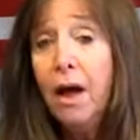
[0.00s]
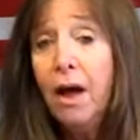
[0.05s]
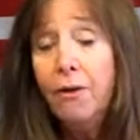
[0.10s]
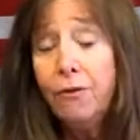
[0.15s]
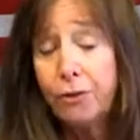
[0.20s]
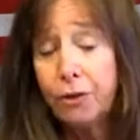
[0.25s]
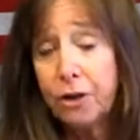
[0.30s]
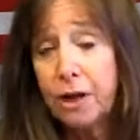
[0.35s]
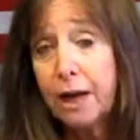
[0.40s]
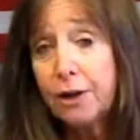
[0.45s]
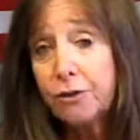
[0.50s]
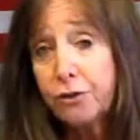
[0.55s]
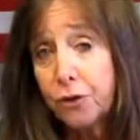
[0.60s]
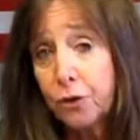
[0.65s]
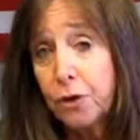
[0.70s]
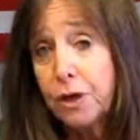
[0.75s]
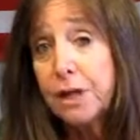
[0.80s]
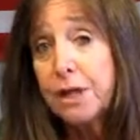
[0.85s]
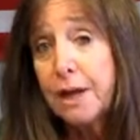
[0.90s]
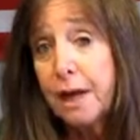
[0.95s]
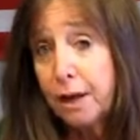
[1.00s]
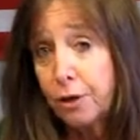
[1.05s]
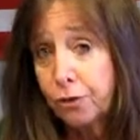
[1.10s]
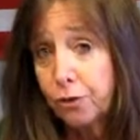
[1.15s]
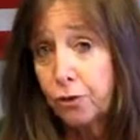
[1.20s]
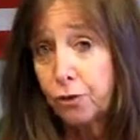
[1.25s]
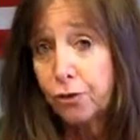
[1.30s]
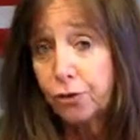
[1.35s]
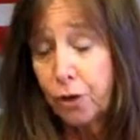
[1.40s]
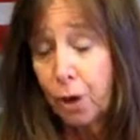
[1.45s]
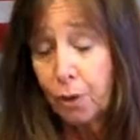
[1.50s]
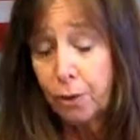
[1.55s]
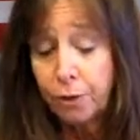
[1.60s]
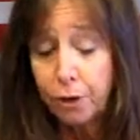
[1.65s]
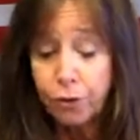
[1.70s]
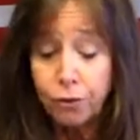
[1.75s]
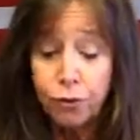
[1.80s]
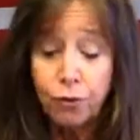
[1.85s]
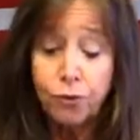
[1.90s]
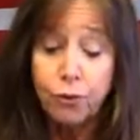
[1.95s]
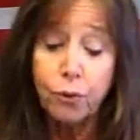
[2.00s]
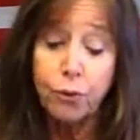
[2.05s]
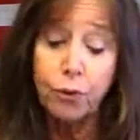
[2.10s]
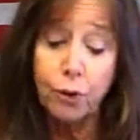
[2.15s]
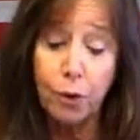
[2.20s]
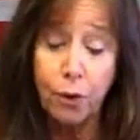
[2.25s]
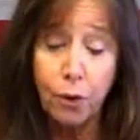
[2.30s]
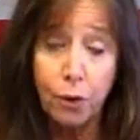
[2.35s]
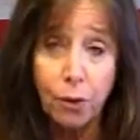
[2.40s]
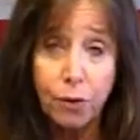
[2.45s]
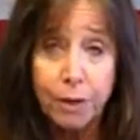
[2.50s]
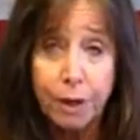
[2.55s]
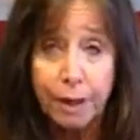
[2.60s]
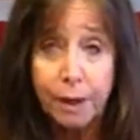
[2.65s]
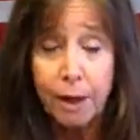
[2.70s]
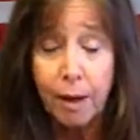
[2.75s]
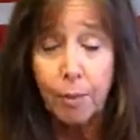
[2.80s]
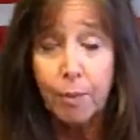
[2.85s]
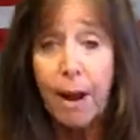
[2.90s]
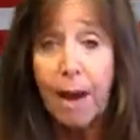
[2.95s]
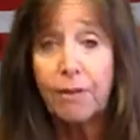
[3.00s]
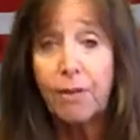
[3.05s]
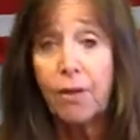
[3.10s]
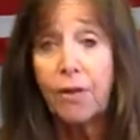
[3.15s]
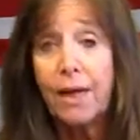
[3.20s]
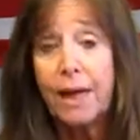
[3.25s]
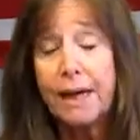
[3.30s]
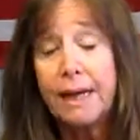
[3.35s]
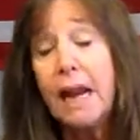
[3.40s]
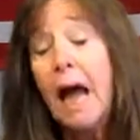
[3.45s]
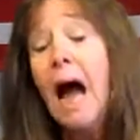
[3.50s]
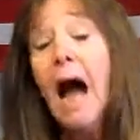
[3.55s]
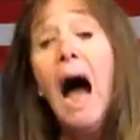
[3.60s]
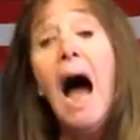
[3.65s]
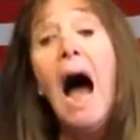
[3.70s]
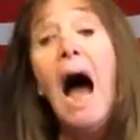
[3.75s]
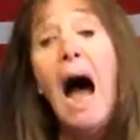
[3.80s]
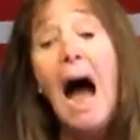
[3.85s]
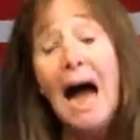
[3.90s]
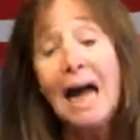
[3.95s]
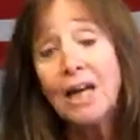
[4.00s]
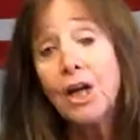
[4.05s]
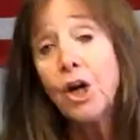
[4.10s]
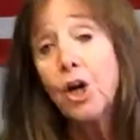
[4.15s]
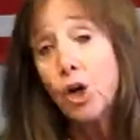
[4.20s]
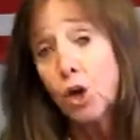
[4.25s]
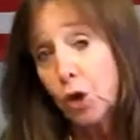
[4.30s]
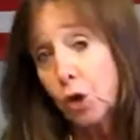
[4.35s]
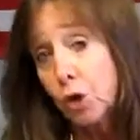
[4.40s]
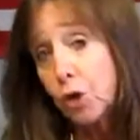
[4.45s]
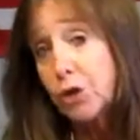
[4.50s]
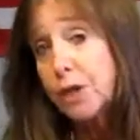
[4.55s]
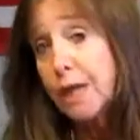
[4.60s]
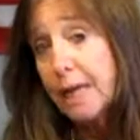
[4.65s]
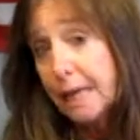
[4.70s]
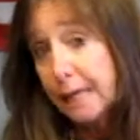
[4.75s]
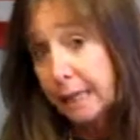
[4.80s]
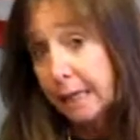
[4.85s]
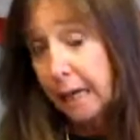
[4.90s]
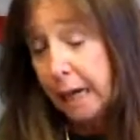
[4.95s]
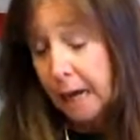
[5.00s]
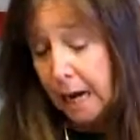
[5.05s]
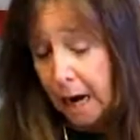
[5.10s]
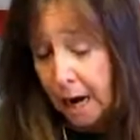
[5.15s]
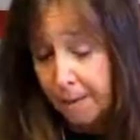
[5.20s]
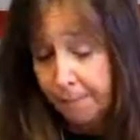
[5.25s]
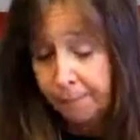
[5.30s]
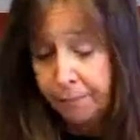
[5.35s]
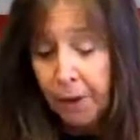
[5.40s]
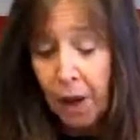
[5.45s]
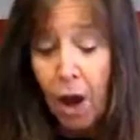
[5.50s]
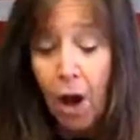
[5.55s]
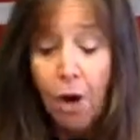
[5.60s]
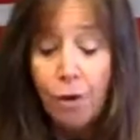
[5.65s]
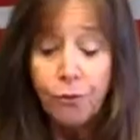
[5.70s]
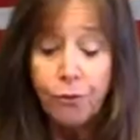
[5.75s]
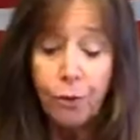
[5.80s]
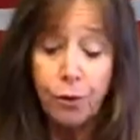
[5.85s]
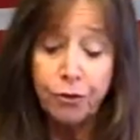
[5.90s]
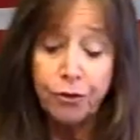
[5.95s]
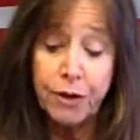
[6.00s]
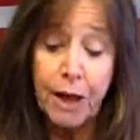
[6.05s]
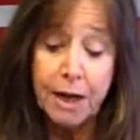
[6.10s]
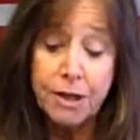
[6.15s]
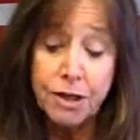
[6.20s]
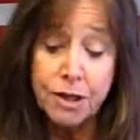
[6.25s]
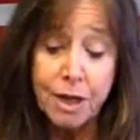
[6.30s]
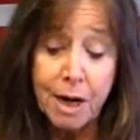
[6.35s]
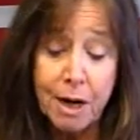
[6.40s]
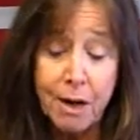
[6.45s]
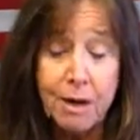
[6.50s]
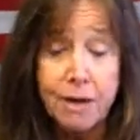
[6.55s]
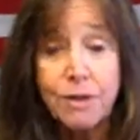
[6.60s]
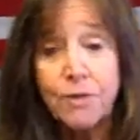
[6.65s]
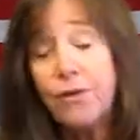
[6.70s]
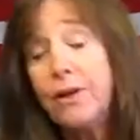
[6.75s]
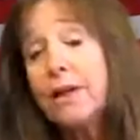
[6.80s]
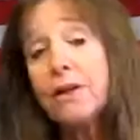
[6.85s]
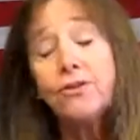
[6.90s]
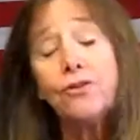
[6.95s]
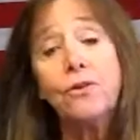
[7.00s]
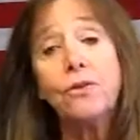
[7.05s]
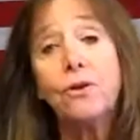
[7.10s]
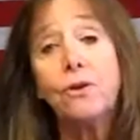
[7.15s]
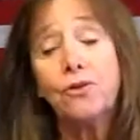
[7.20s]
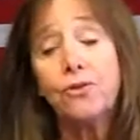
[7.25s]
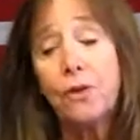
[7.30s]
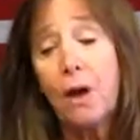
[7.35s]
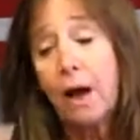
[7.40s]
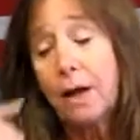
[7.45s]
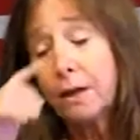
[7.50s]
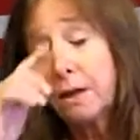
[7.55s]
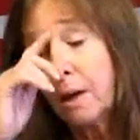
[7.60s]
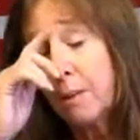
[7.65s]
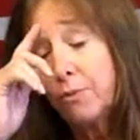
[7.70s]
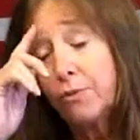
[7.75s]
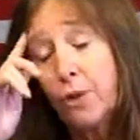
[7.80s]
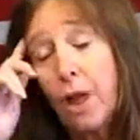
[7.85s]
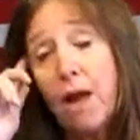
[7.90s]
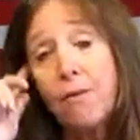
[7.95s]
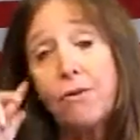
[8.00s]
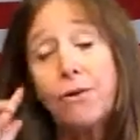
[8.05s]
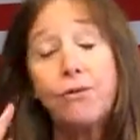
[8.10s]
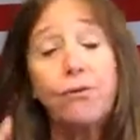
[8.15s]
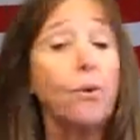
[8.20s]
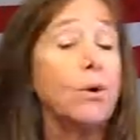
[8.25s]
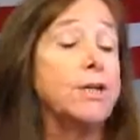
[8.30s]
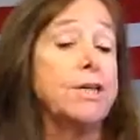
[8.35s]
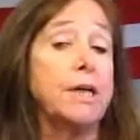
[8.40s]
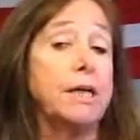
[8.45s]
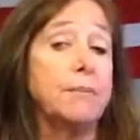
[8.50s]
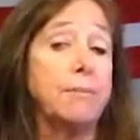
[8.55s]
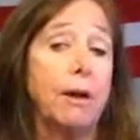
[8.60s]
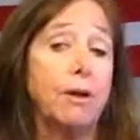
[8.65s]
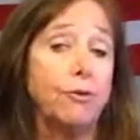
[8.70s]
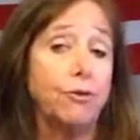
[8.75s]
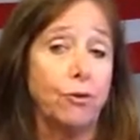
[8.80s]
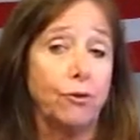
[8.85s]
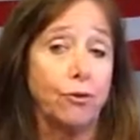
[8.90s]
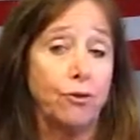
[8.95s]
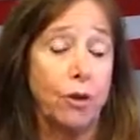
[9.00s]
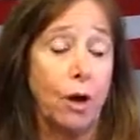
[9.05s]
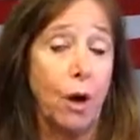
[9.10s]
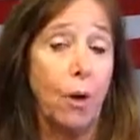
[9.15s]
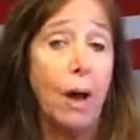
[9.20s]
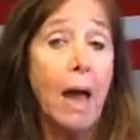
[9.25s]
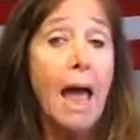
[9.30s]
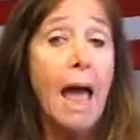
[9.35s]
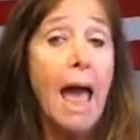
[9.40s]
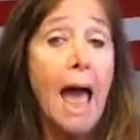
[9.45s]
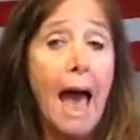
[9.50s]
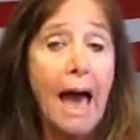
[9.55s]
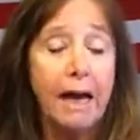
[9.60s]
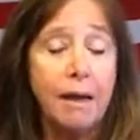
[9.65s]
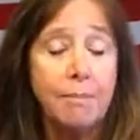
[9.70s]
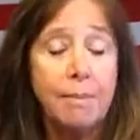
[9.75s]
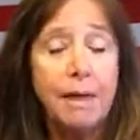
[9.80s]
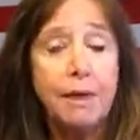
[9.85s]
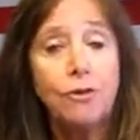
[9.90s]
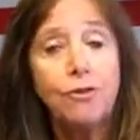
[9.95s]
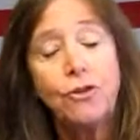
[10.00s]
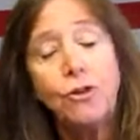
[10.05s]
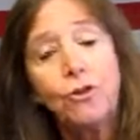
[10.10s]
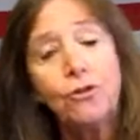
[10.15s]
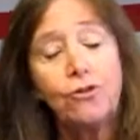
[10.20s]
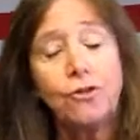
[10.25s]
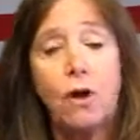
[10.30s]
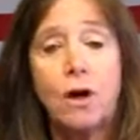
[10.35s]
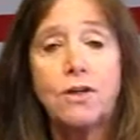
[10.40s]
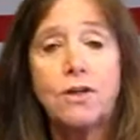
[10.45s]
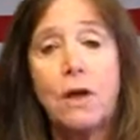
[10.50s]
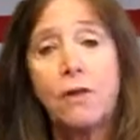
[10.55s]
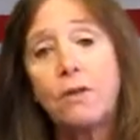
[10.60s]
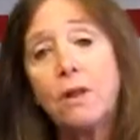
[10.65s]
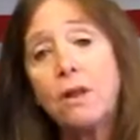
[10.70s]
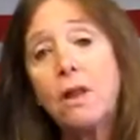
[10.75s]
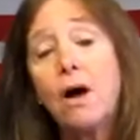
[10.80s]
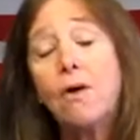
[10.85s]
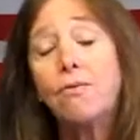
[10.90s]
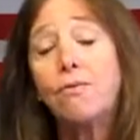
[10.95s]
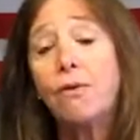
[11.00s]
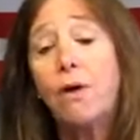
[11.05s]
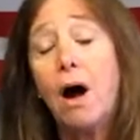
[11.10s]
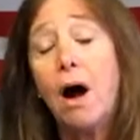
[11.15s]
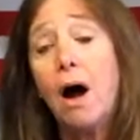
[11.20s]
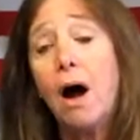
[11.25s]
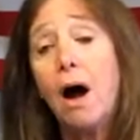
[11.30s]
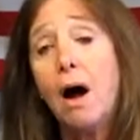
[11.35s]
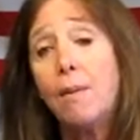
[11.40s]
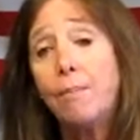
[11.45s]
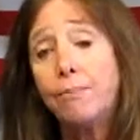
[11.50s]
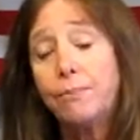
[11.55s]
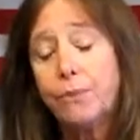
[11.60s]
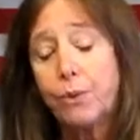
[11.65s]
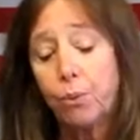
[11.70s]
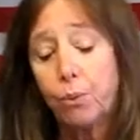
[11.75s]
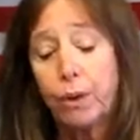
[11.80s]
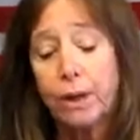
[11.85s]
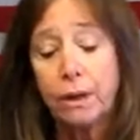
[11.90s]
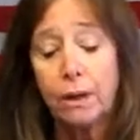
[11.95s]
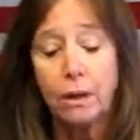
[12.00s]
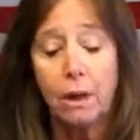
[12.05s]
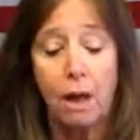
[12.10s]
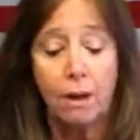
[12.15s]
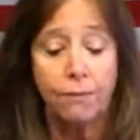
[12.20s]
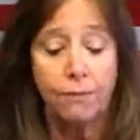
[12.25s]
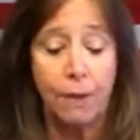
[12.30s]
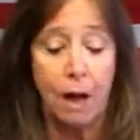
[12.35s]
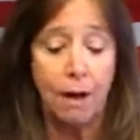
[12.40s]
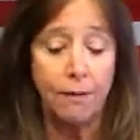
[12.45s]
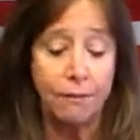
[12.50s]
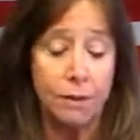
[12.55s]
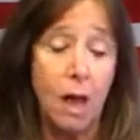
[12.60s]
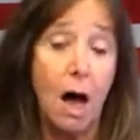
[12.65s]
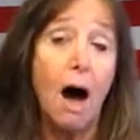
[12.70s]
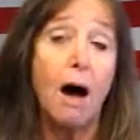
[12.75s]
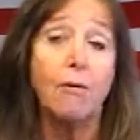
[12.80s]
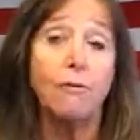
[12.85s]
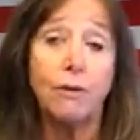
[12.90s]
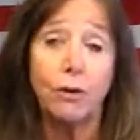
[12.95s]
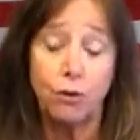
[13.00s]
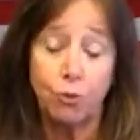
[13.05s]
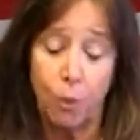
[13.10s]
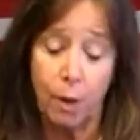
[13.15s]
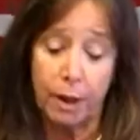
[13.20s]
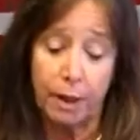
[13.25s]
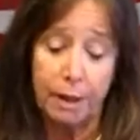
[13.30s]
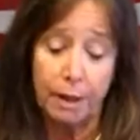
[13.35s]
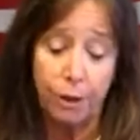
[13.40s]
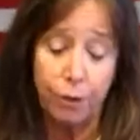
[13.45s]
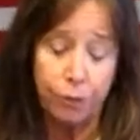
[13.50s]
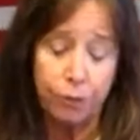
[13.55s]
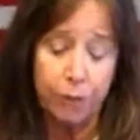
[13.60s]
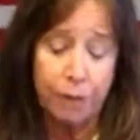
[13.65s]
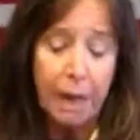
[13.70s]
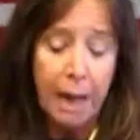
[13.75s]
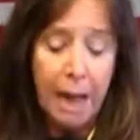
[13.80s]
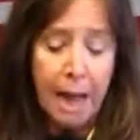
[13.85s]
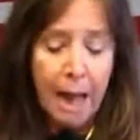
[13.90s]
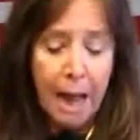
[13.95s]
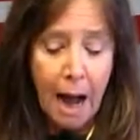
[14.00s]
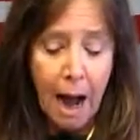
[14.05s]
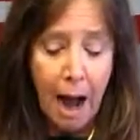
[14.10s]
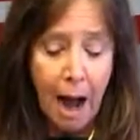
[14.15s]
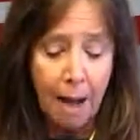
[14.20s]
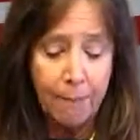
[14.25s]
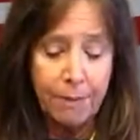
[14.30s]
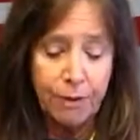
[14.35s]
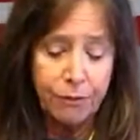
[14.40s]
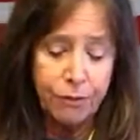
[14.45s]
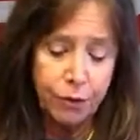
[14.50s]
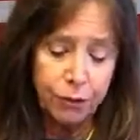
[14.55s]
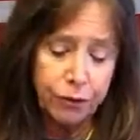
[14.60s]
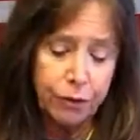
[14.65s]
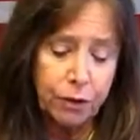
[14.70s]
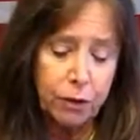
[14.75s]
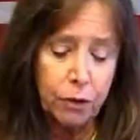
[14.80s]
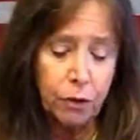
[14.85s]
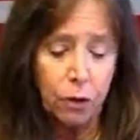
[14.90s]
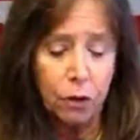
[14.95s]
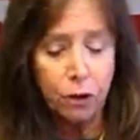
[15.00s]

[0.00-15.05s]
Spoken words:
for the next 30 days or so. And this is through their earned income rather than unearned income. For Sagittarians, Venus in their sign comes every 14 months or so, and it means new starts on the love, the wheel of love is what it is. And if you're single, you'll